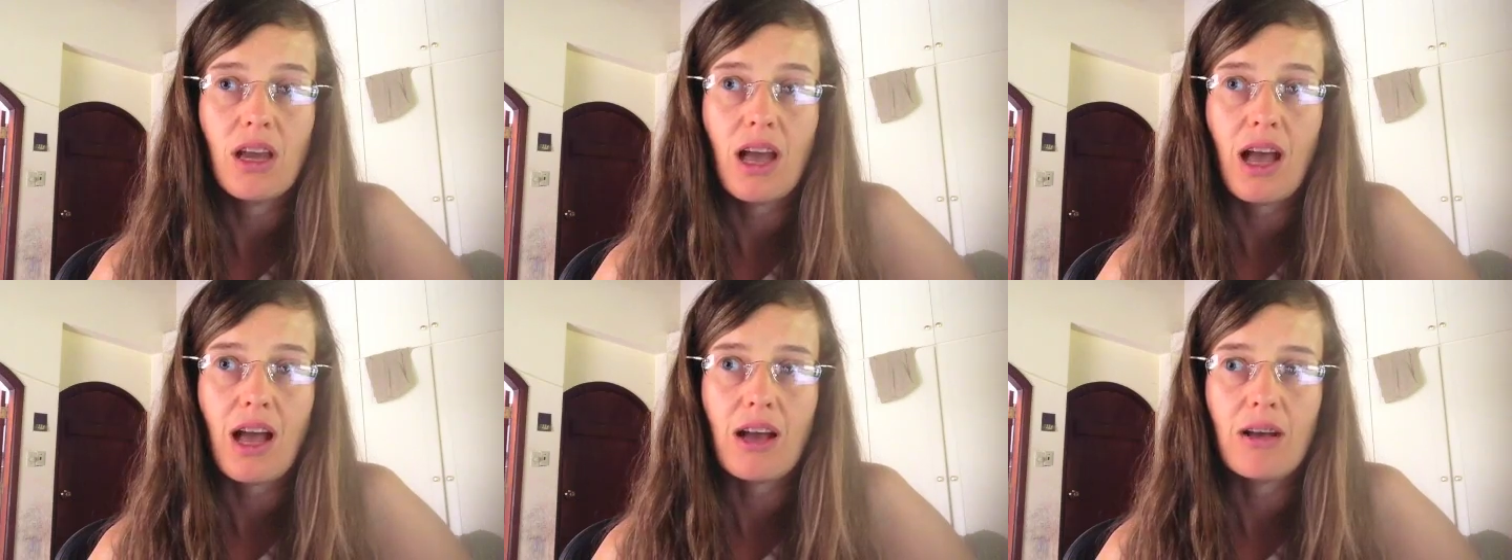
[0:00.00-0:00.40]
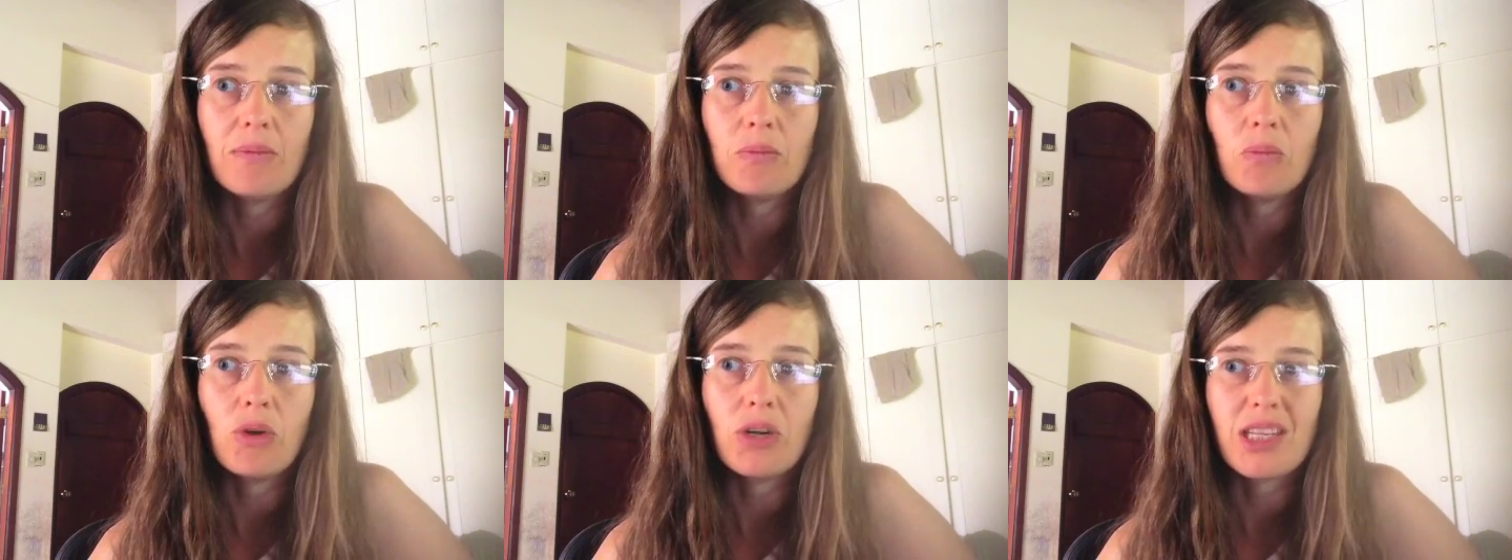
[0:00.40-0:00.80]

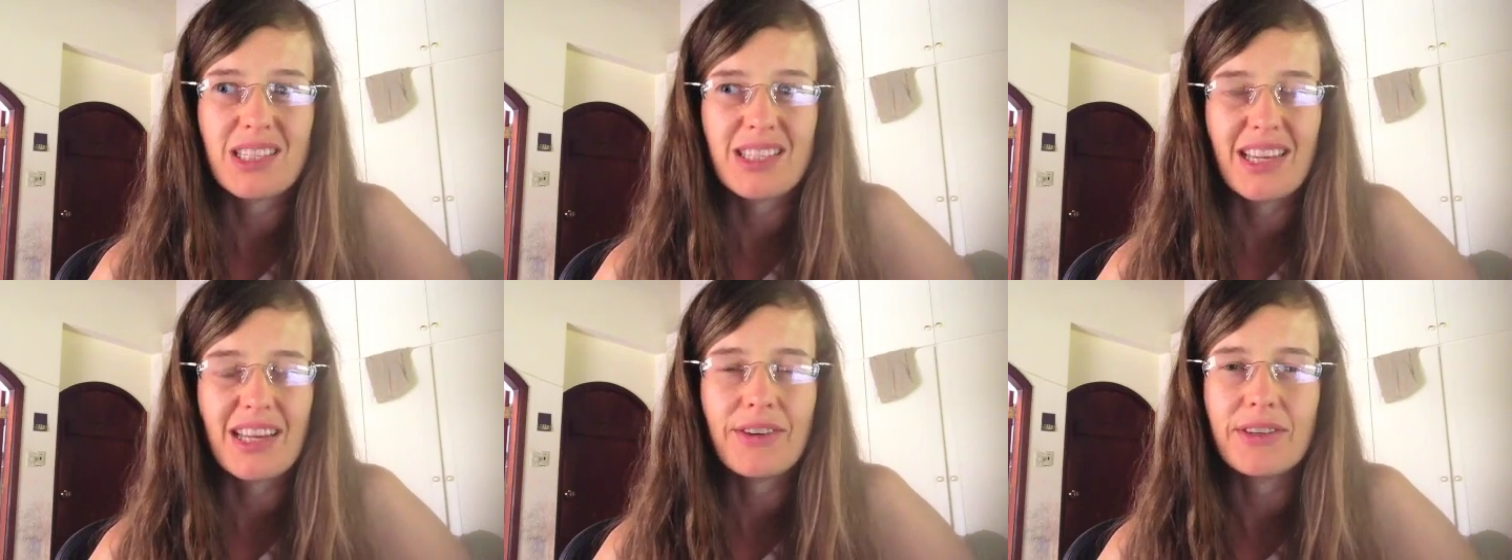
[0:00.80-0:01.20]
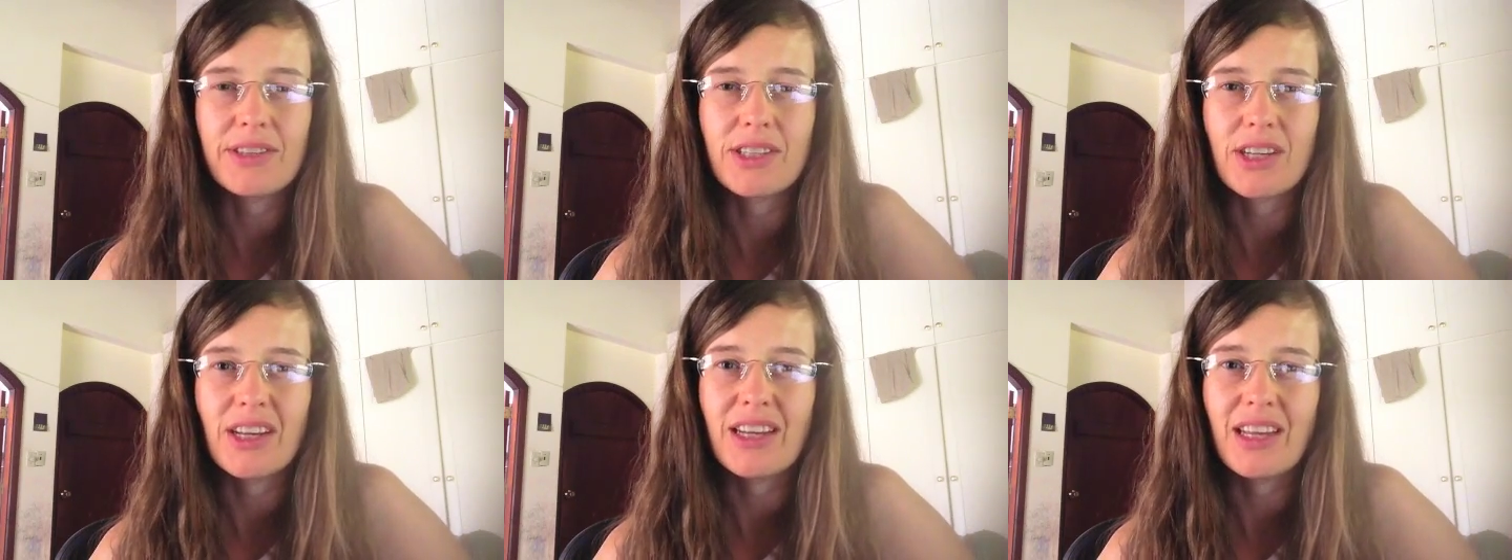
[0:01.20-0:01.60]
What a sacred
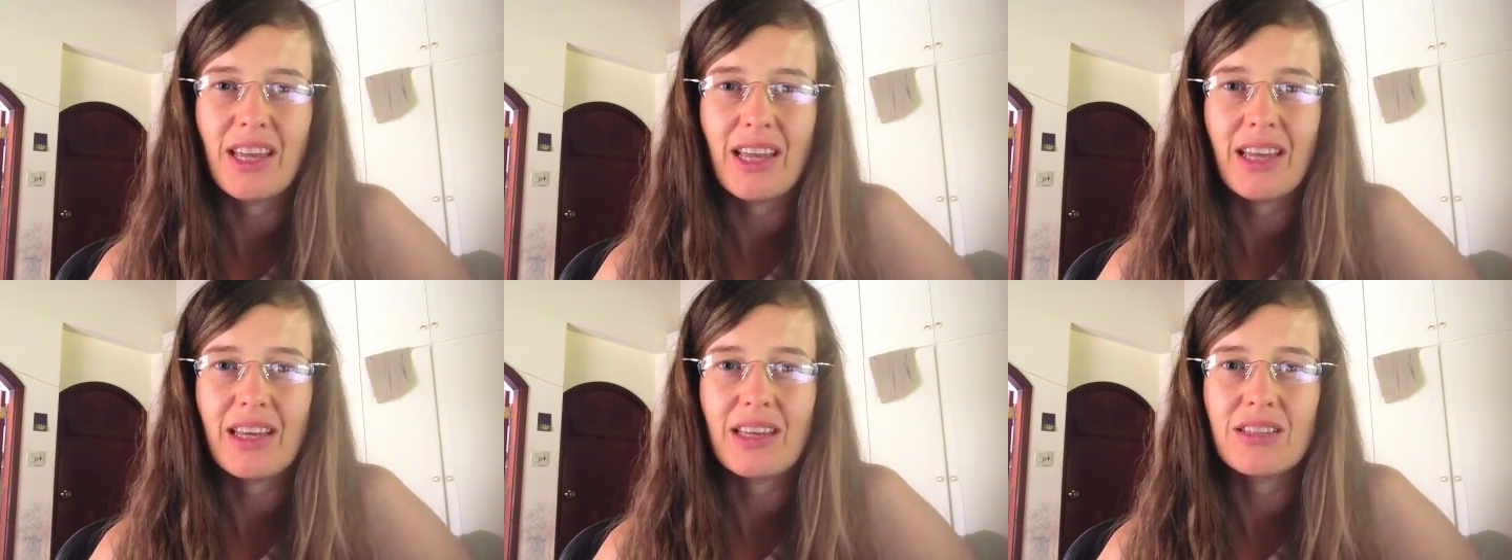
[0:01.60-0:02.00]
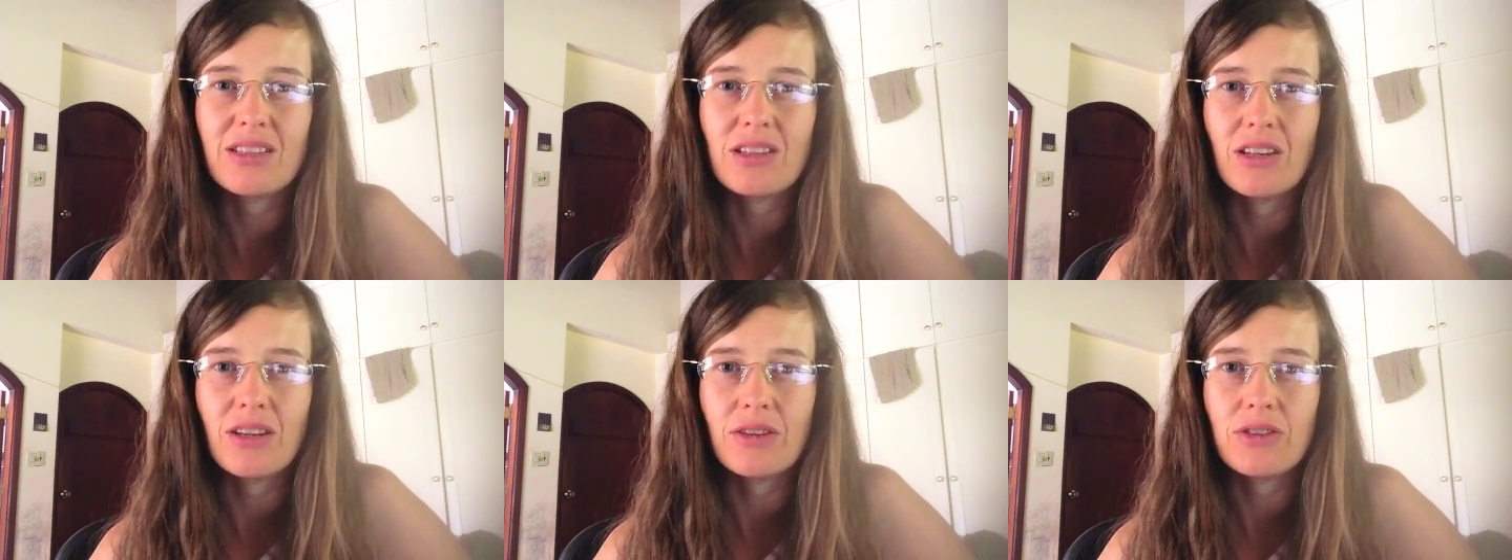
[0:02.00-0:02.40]
journey it is, you know,